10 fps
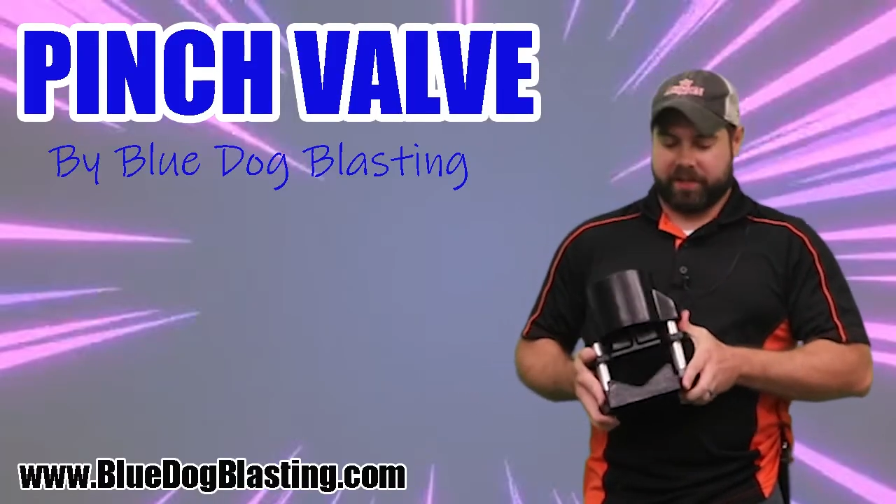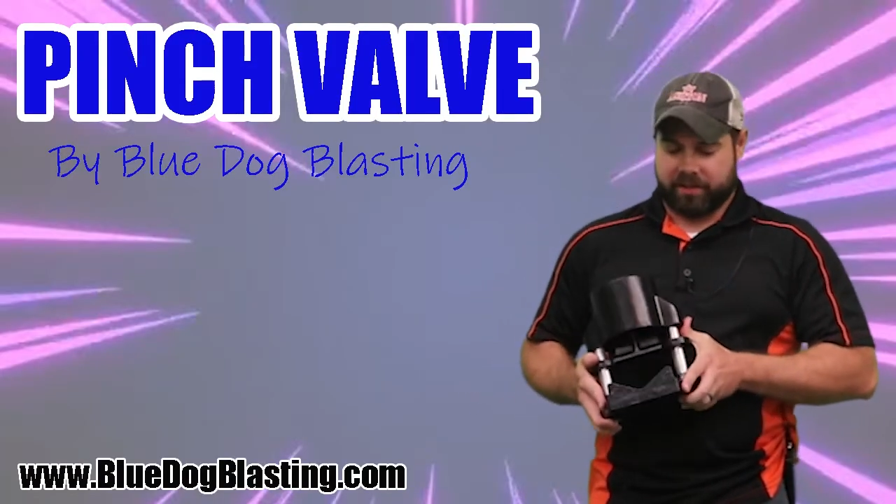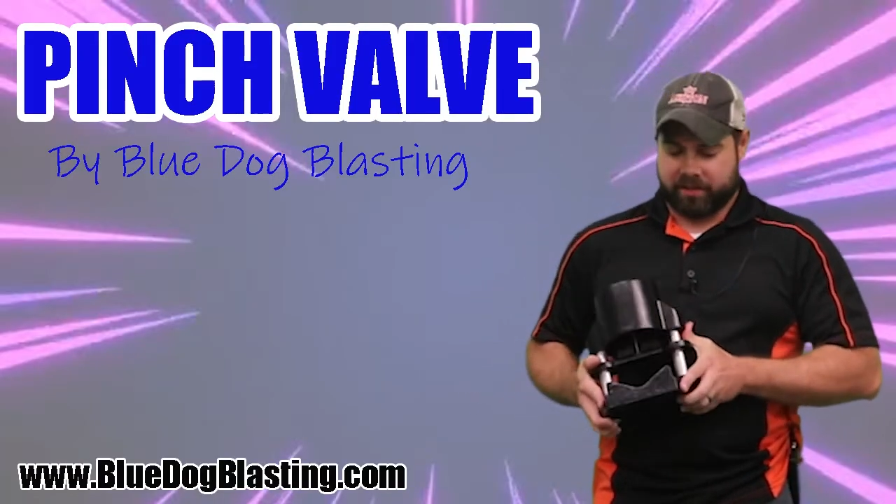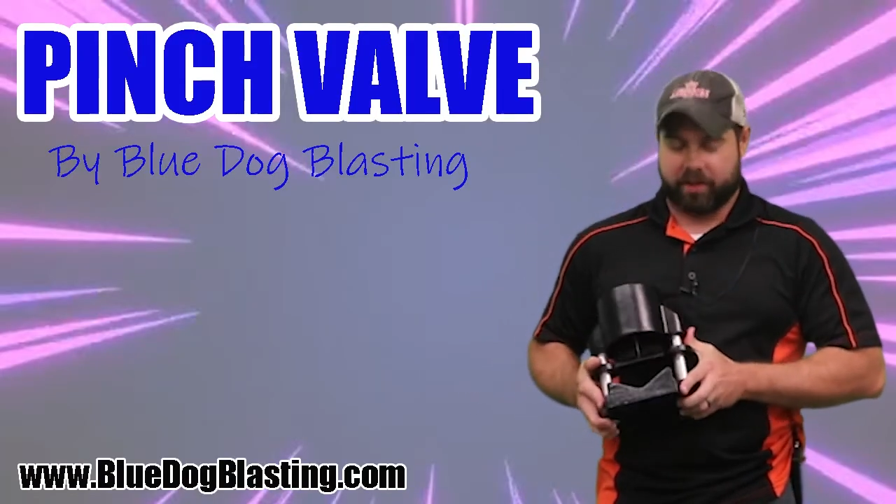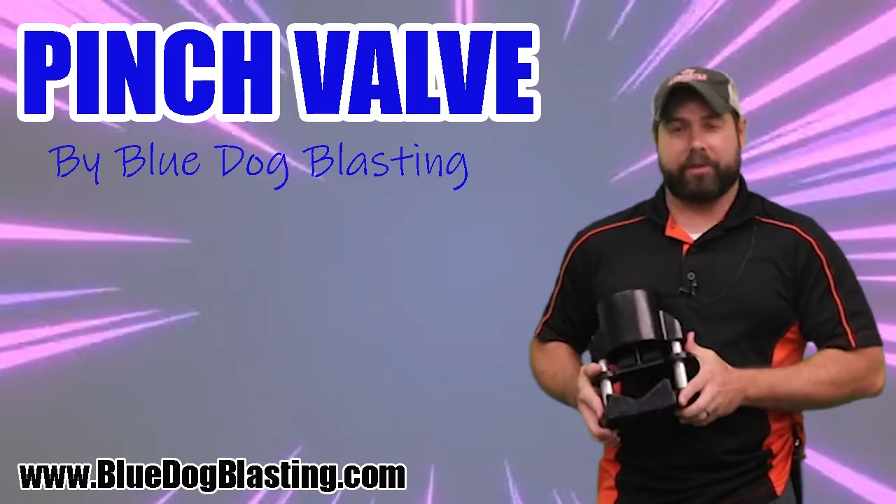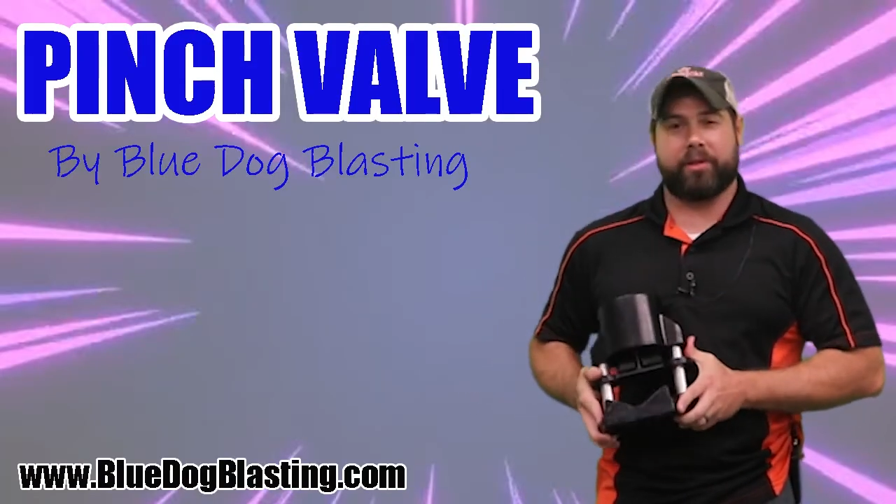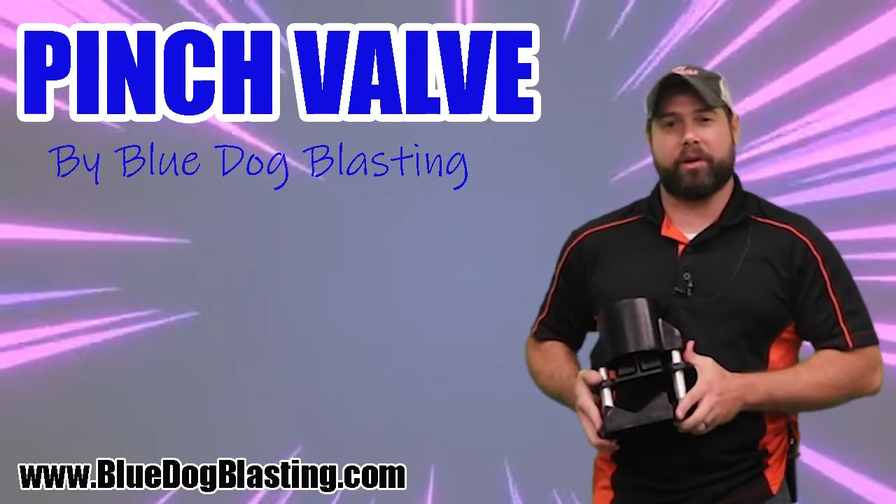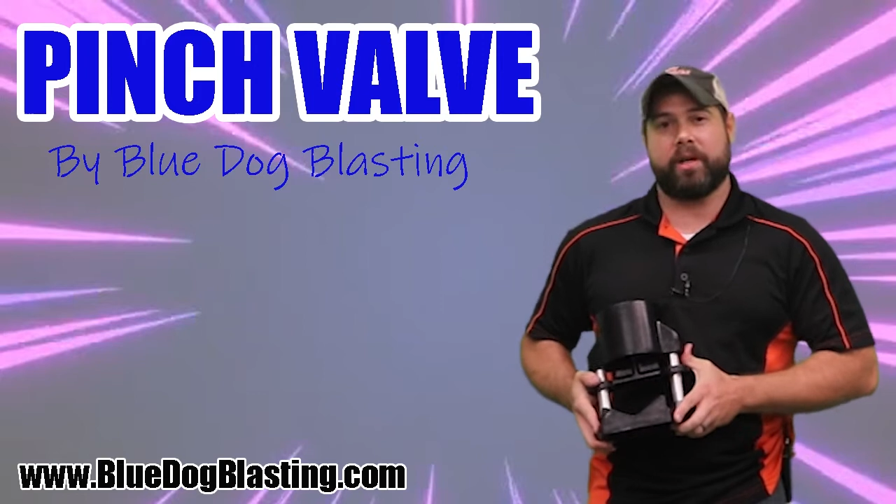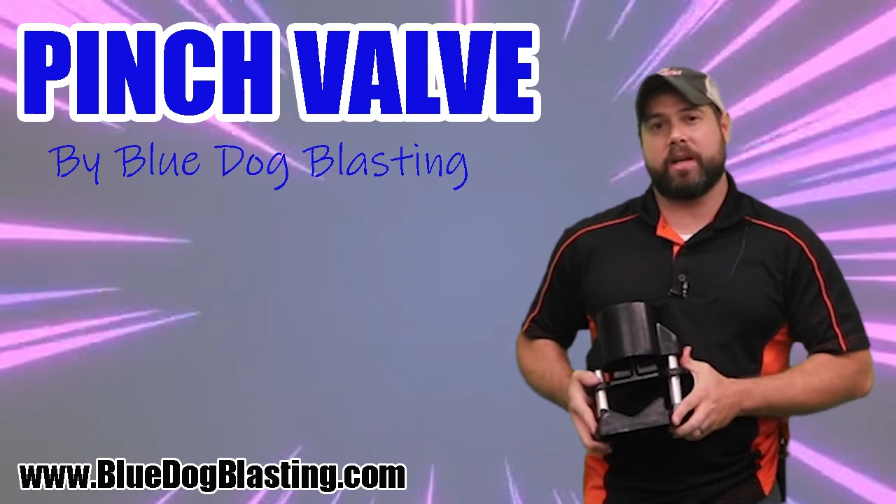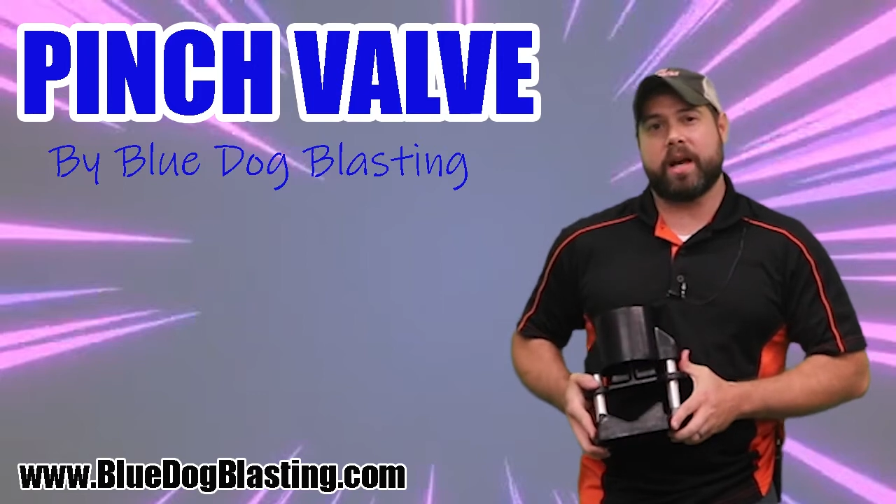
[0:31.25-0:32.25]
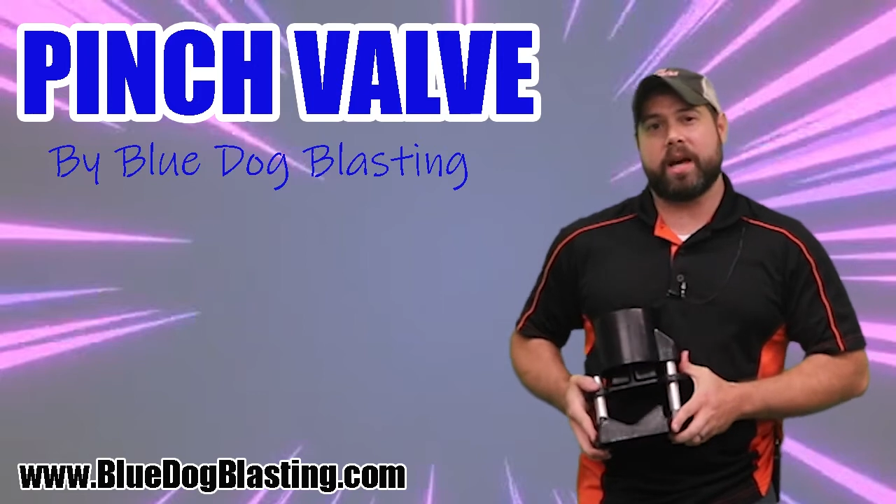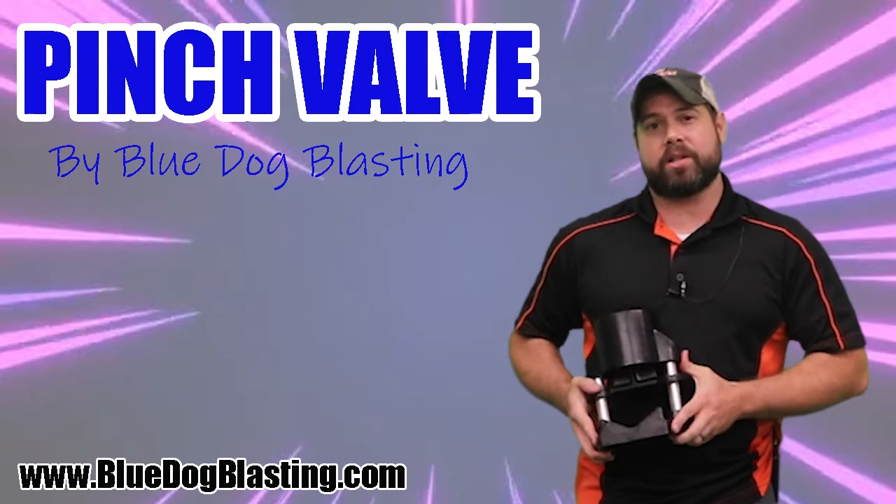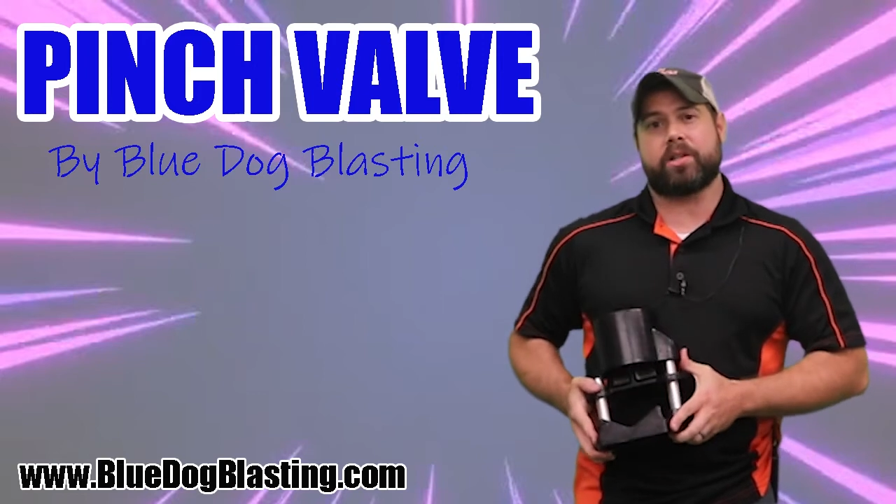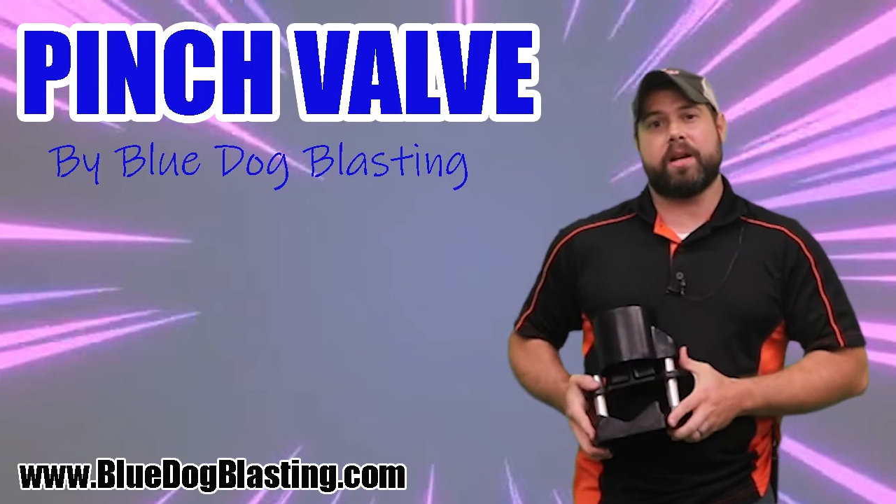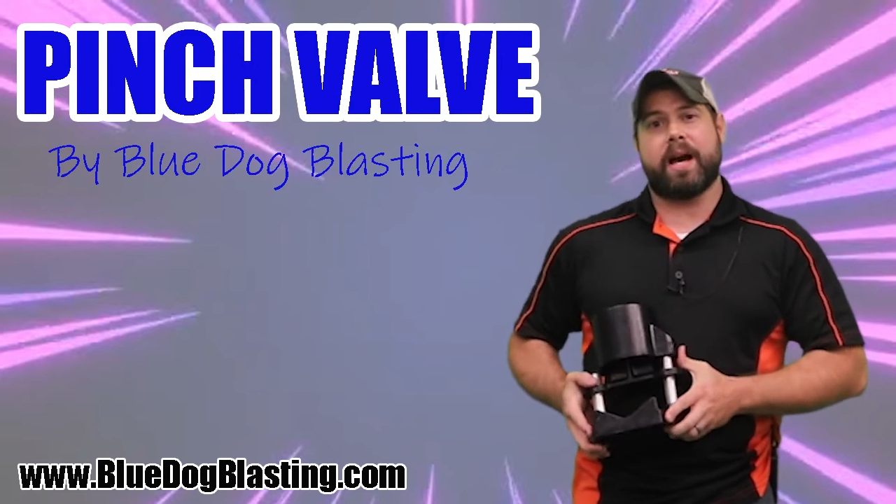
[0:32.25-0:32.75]
This is our
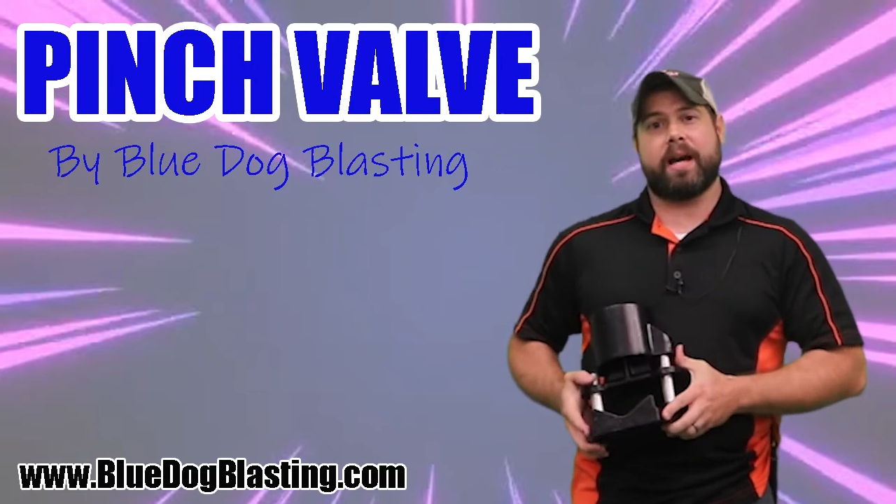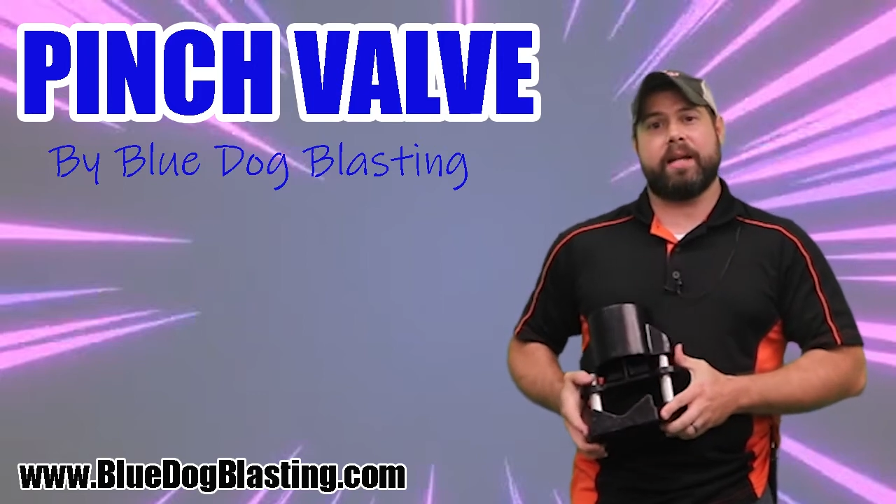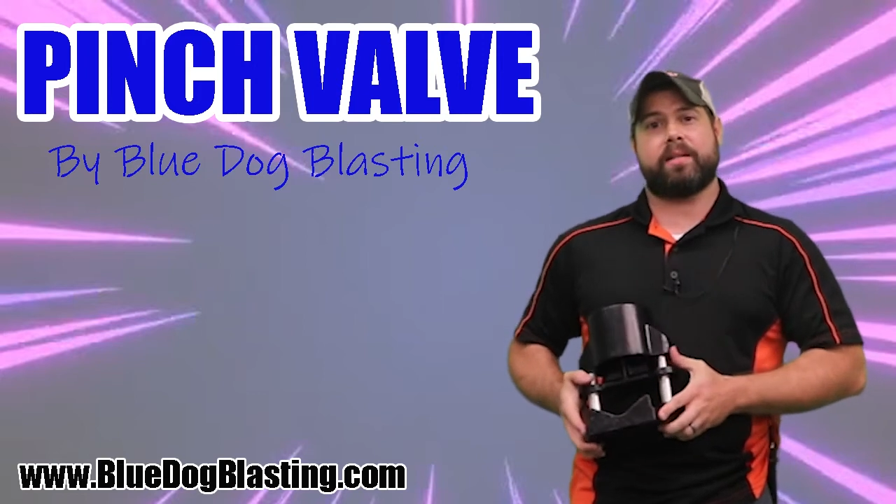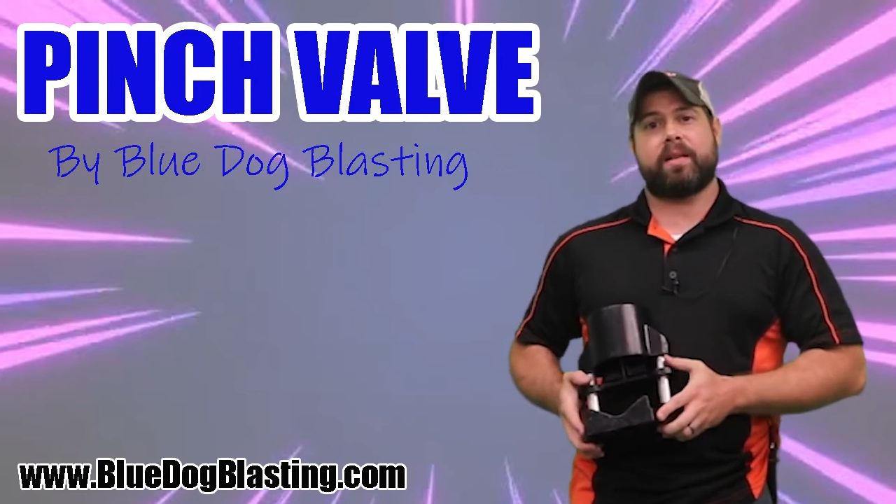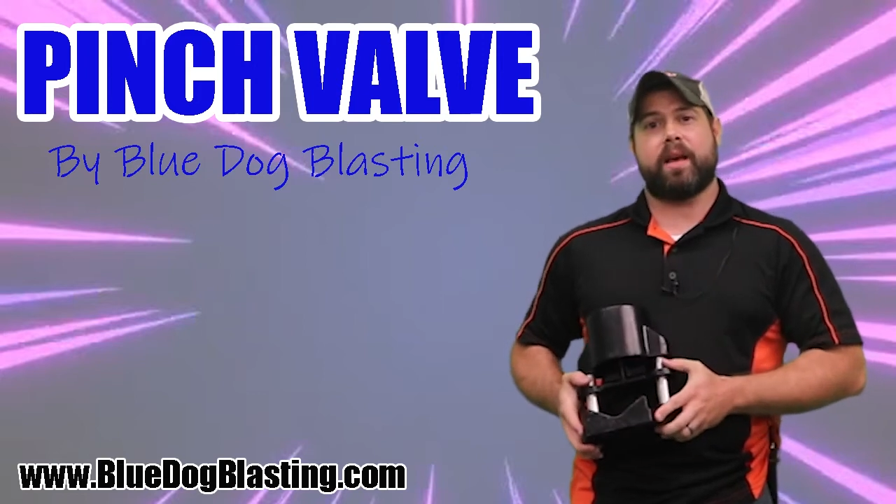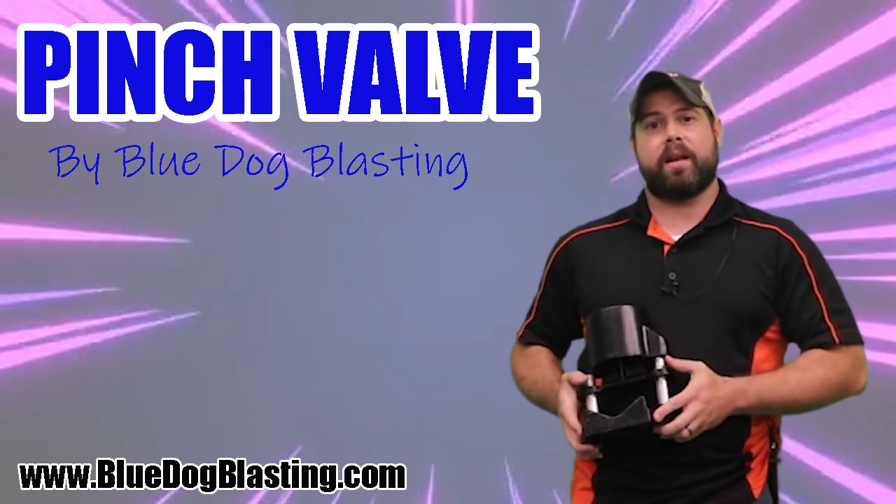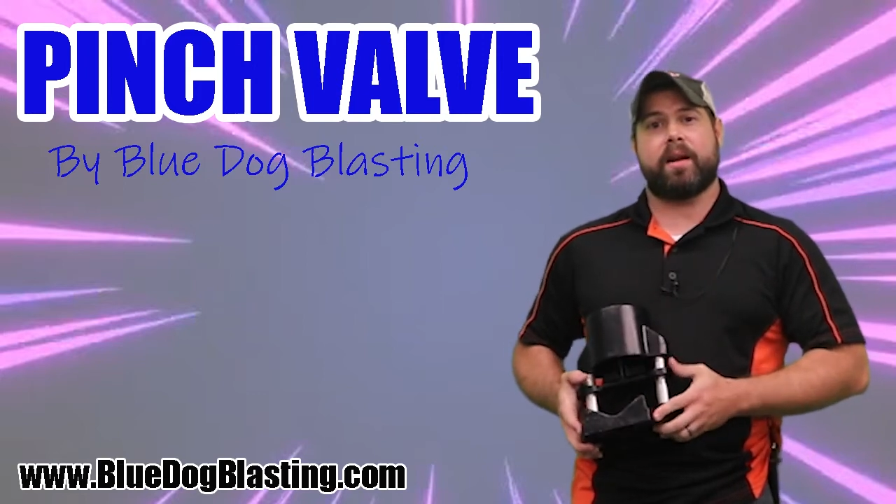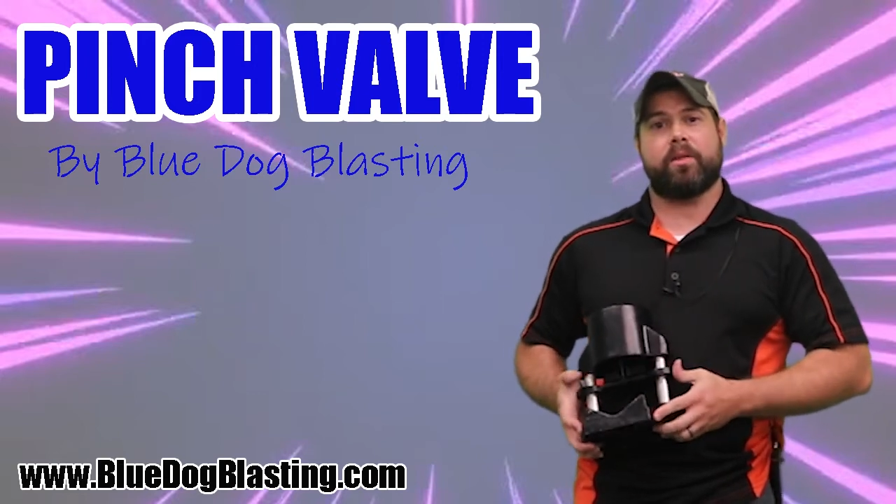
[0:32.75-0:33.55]
30-910